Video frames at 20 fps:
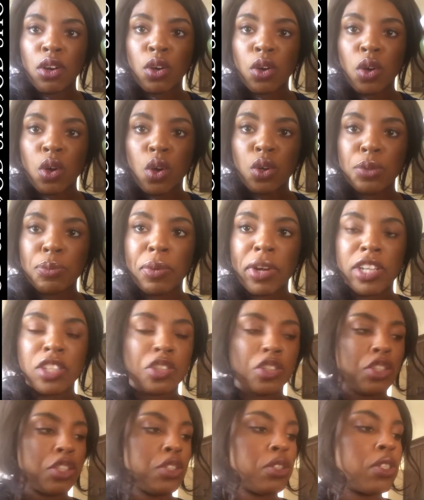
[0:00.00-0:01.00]
cold
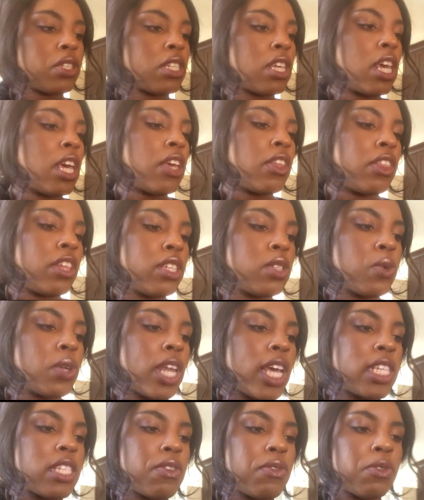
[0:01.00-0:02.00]
pressed juice. This one
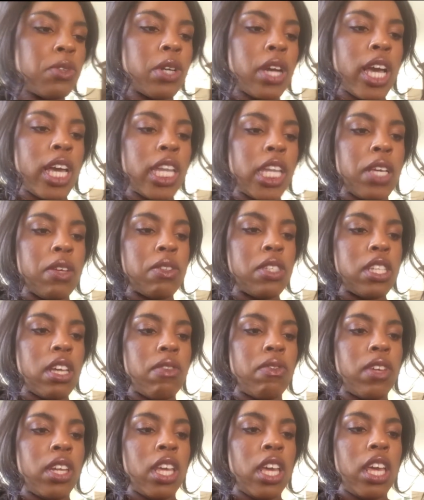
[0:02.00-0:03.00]
has a variety of
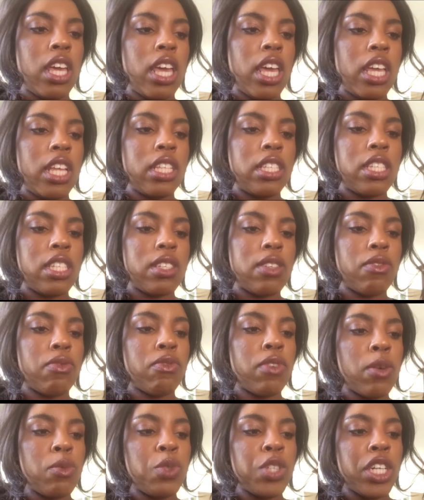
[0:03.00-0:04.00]
stuff in it. It's
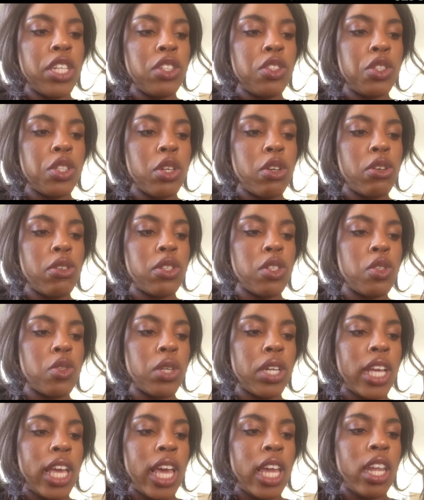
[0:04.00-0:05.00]
from Trader Joe's. It's
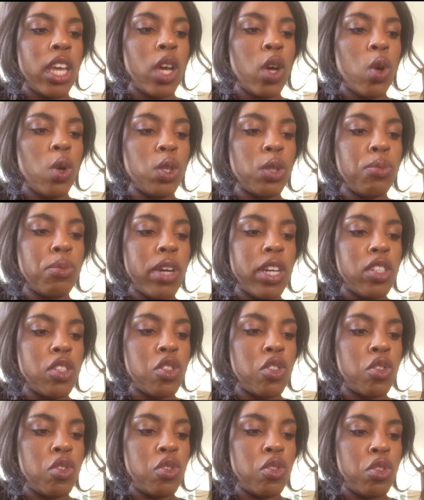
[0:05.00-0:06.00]
organic cold
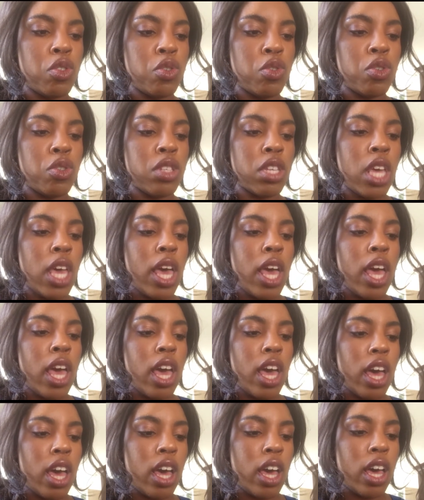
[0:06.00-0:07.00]
pressed juice.
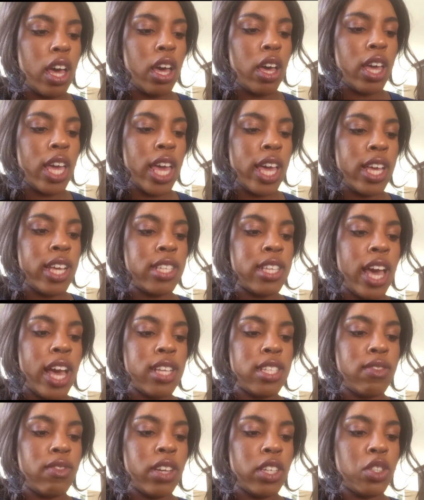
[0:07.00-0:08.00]
Uh, it
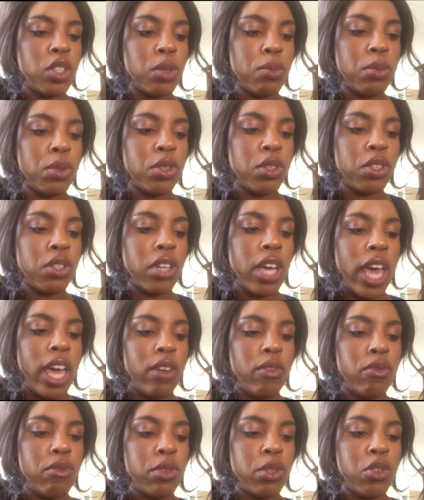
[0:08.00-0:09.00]
has vegetable
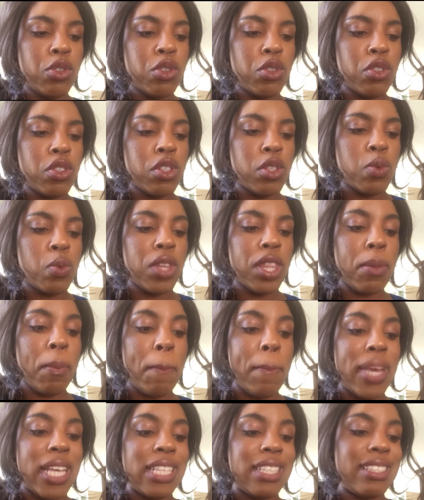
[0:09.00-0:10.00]
and fruit juices with
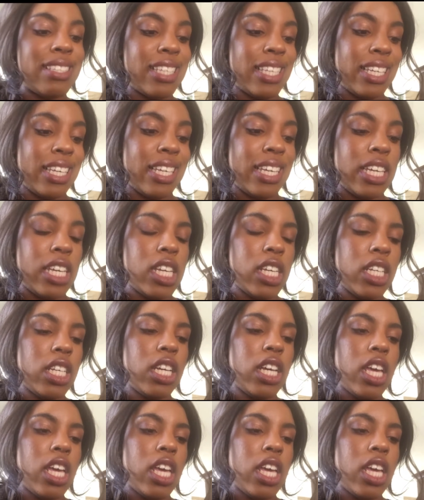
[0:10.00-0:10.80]
mint tea,